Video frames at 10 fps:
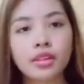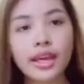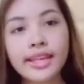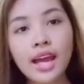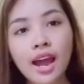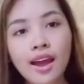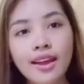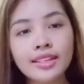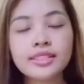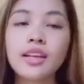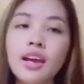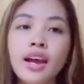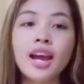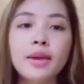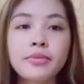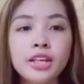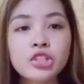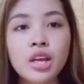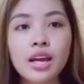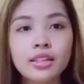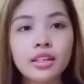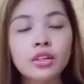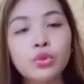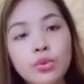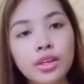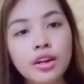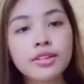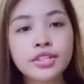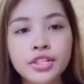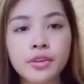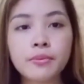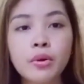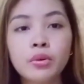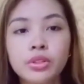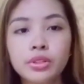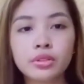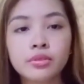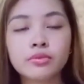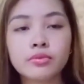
Hey guys, I'm YESHA and we are team